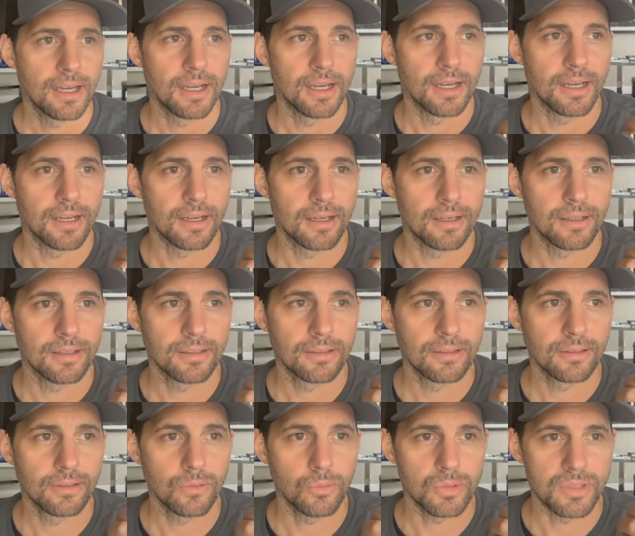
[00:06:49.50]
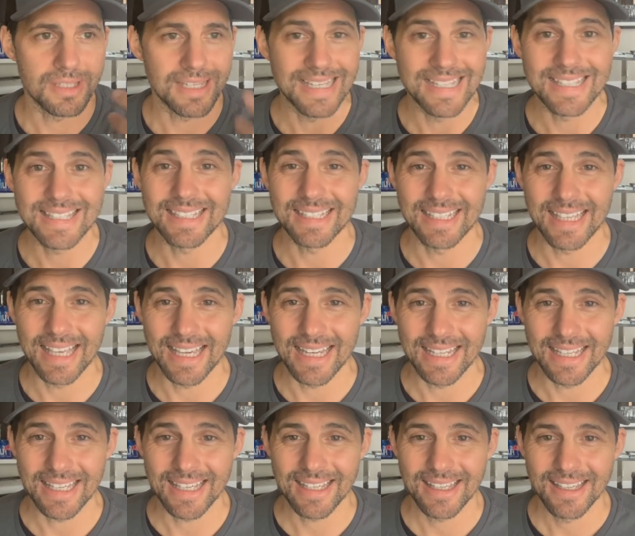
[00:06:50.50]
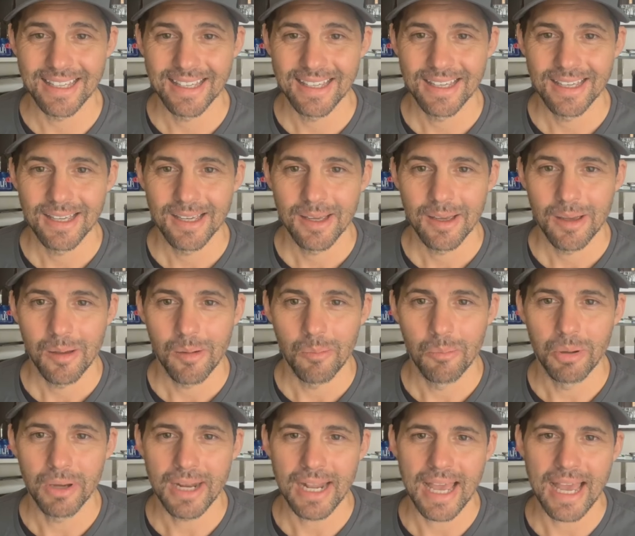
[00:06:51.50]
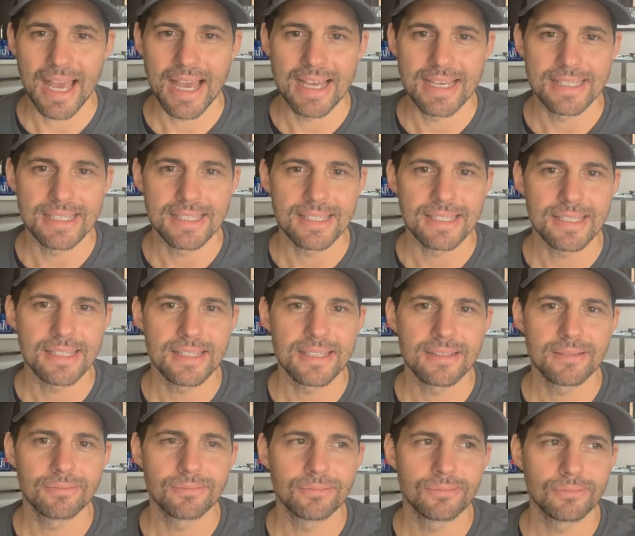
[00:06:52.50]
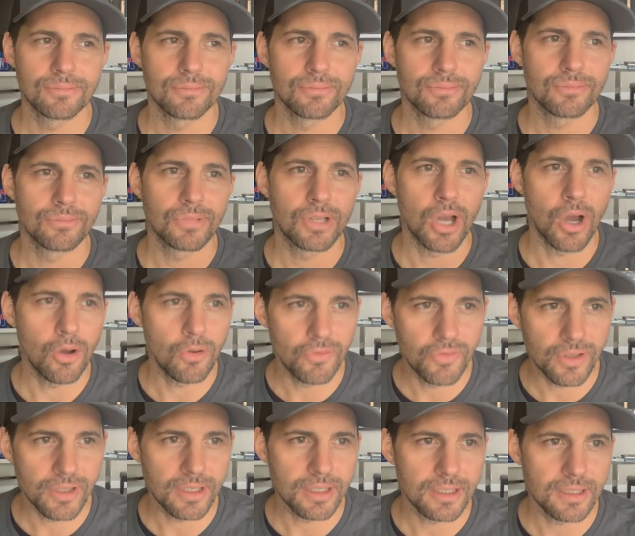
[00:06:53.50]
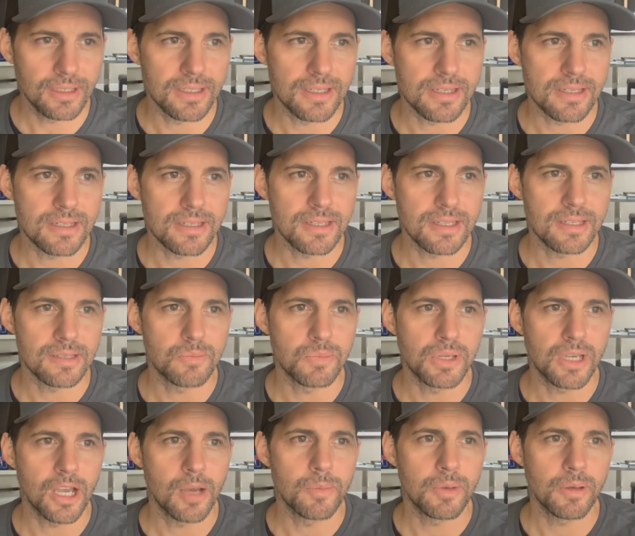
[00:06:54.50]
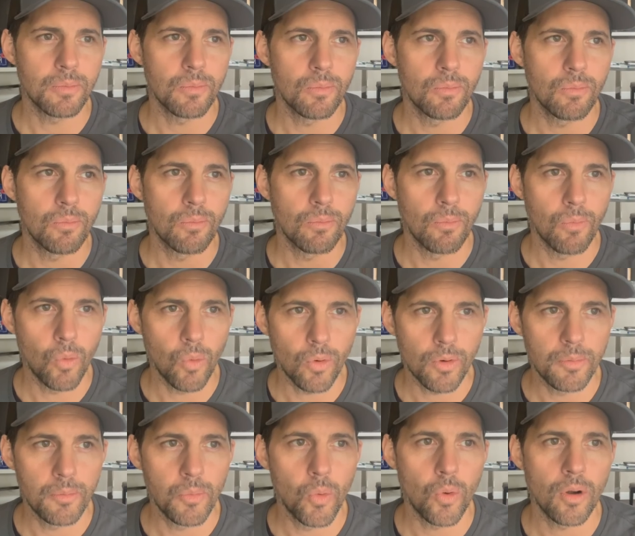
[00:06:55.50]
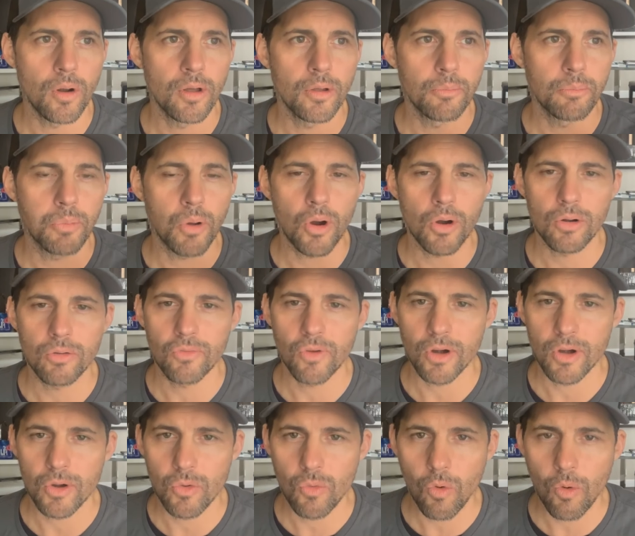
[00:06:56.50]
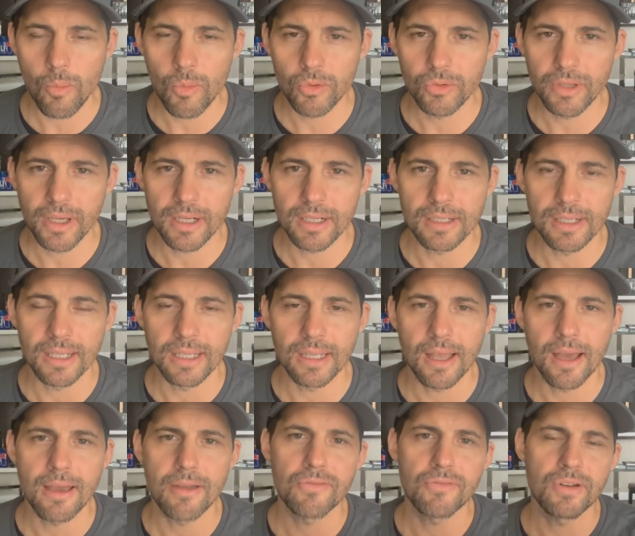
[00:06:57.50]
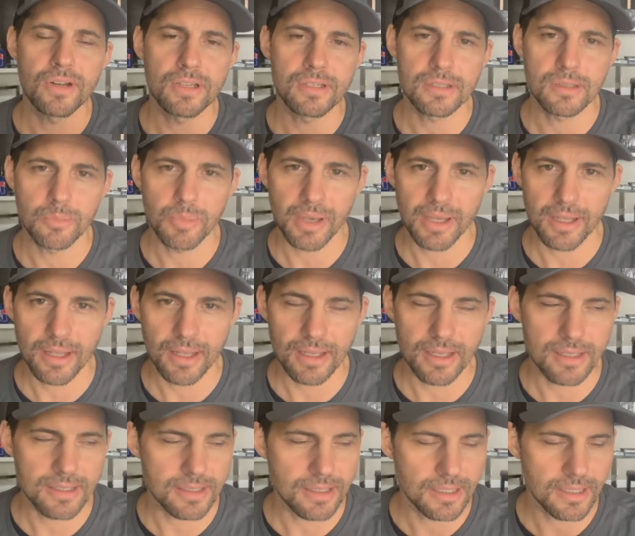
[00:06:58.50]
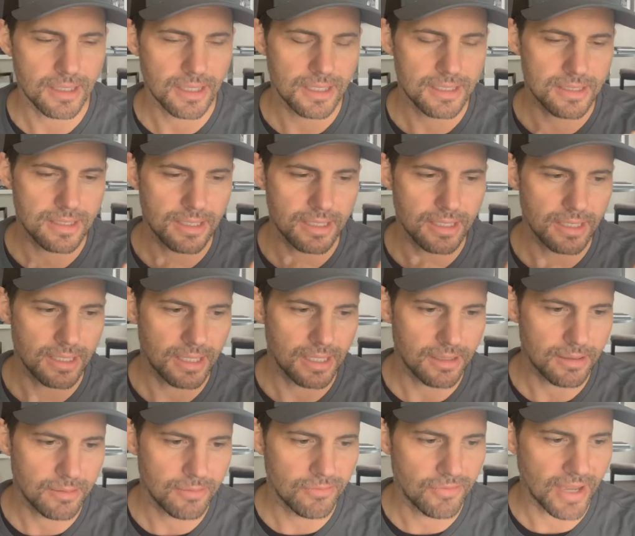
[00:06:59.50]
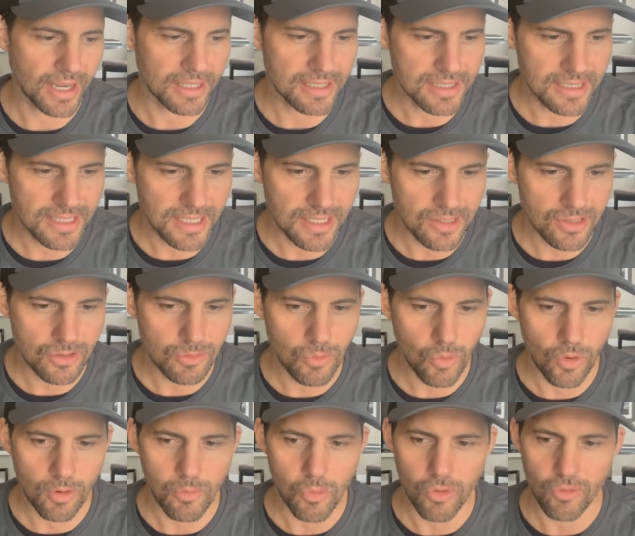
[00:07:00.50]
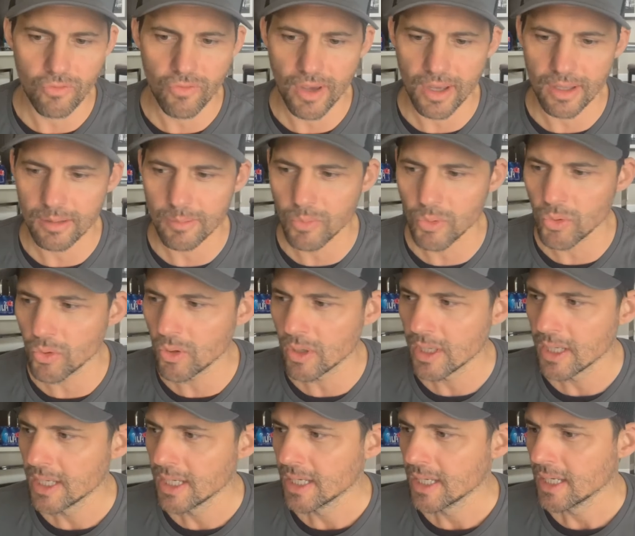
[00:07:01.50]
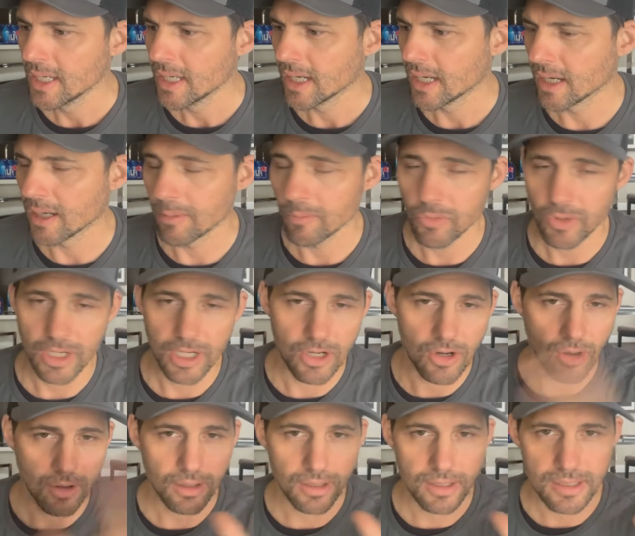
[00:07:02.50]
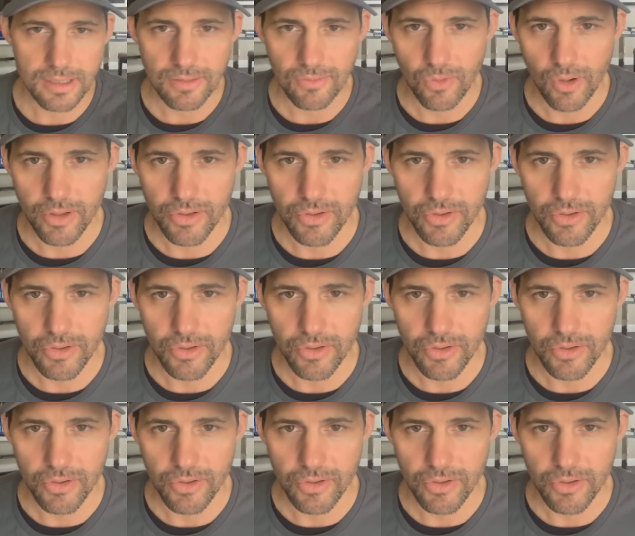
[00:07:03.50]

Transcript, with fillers: uh, was instigating. But as COVID is is becoming more and more a part of our normal day to day life, and as the as the as the uh, vaccines are more and more available, um, regardless of